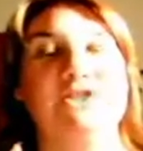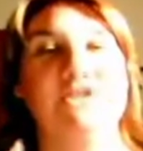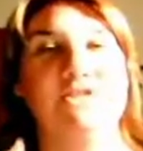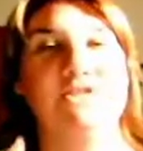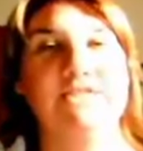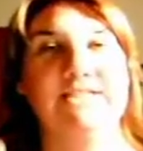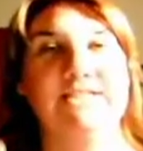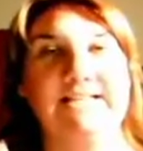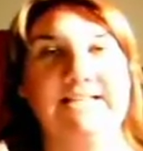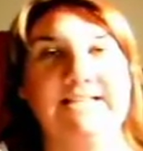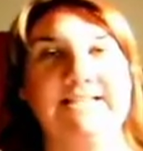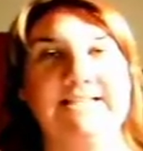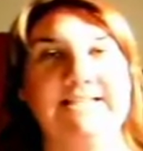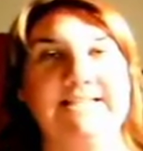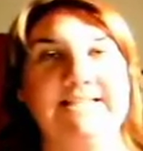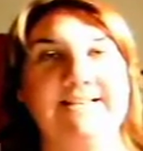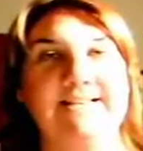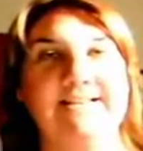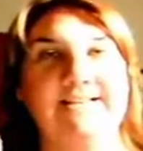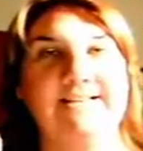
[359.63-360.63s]
6
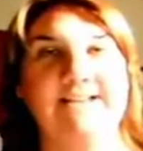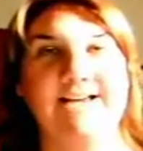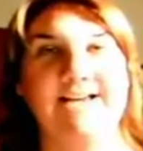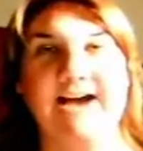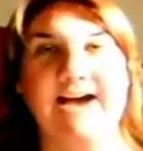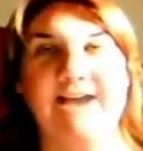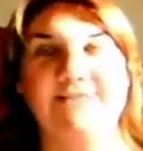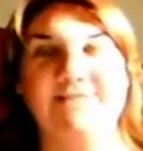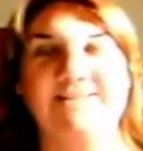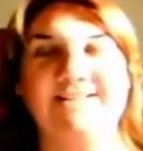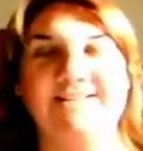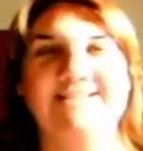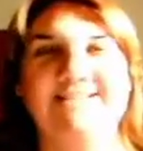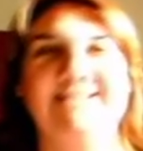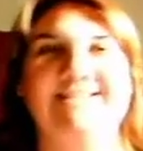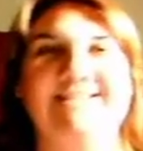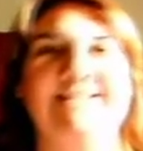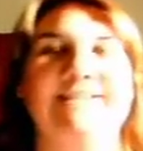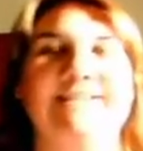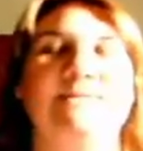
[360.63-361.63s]
half
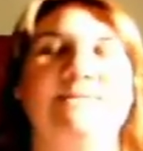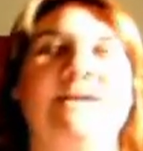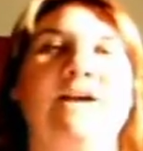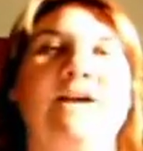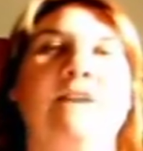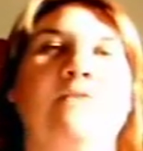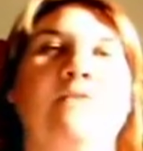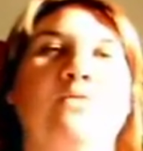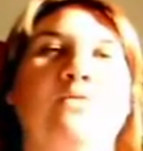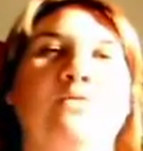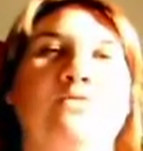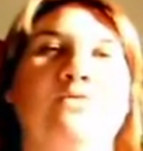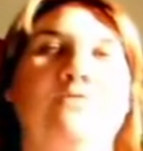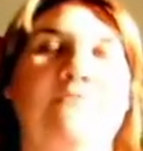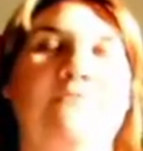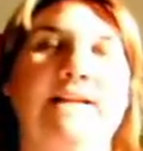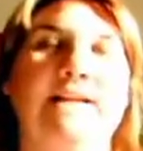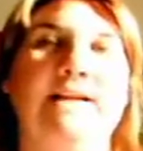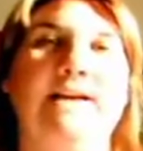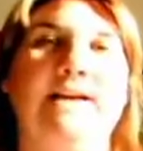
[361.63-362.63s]
dozen tips will
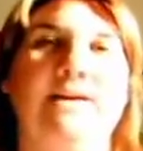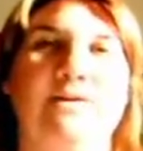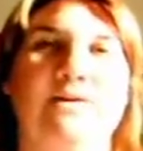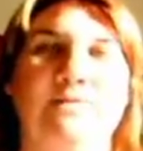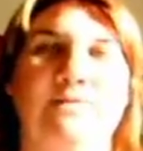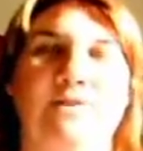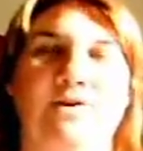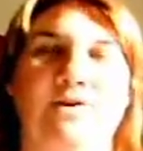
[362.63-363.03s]
really help